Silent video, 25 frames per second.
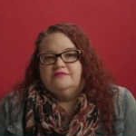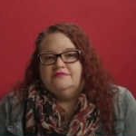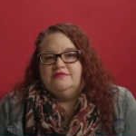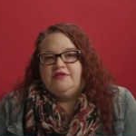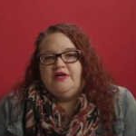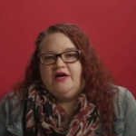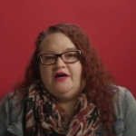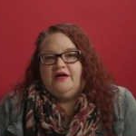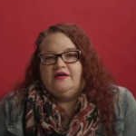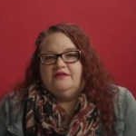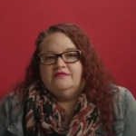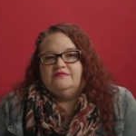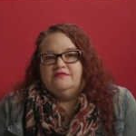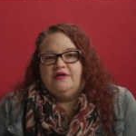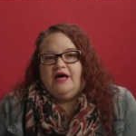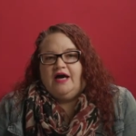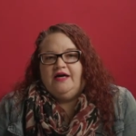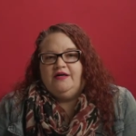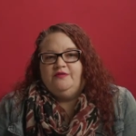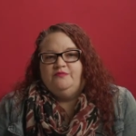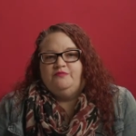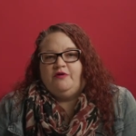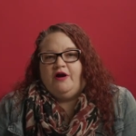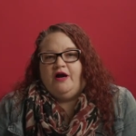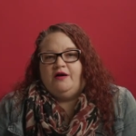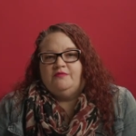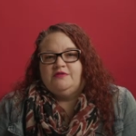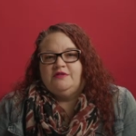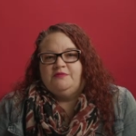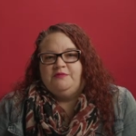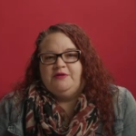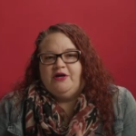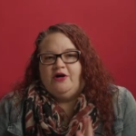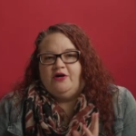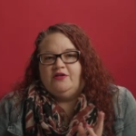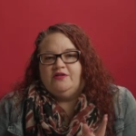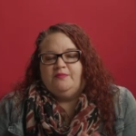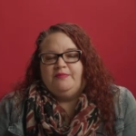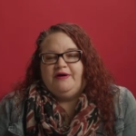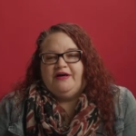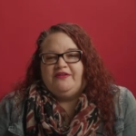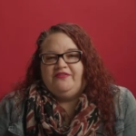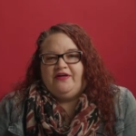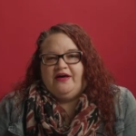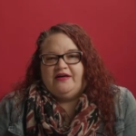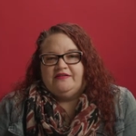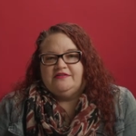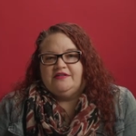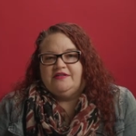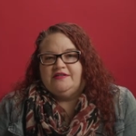Yeah, I'd probably be all about
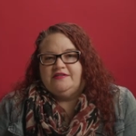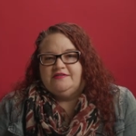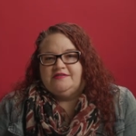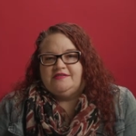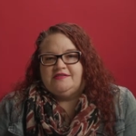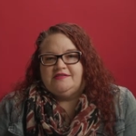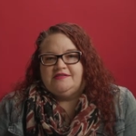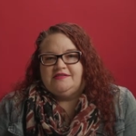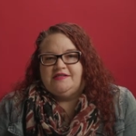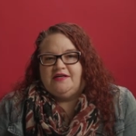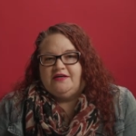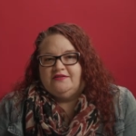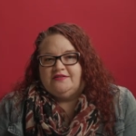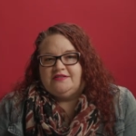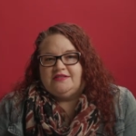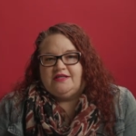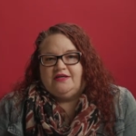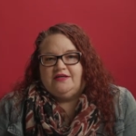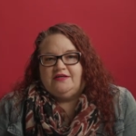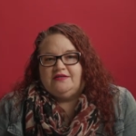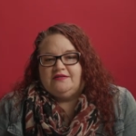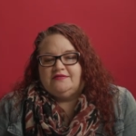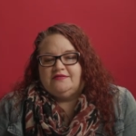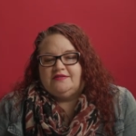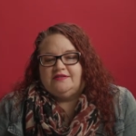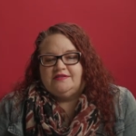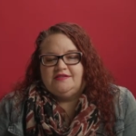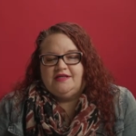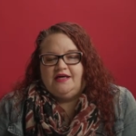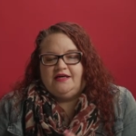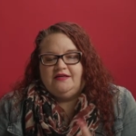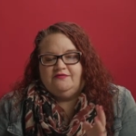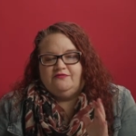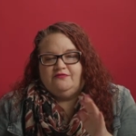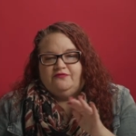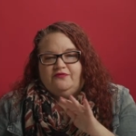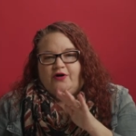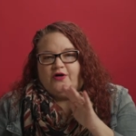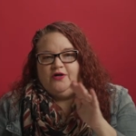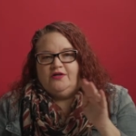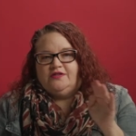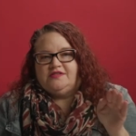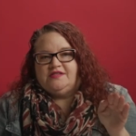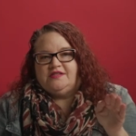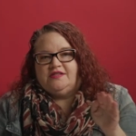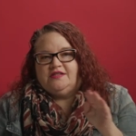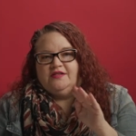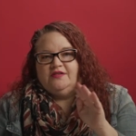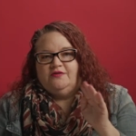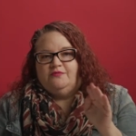that lens, it sounds like, because that falls
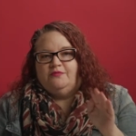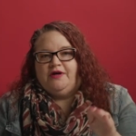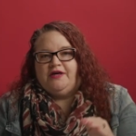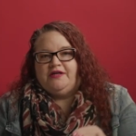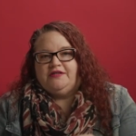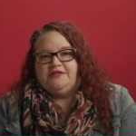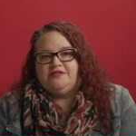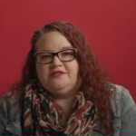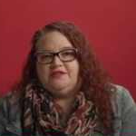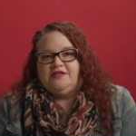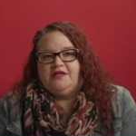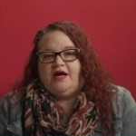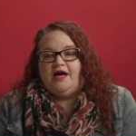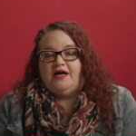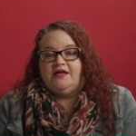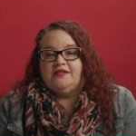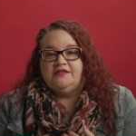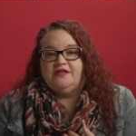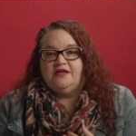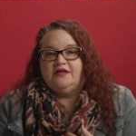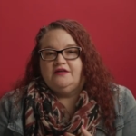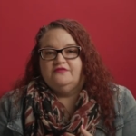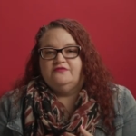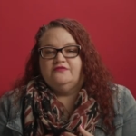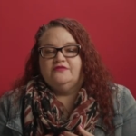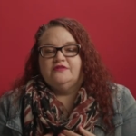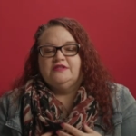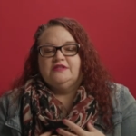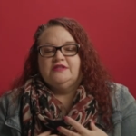into the range that I love.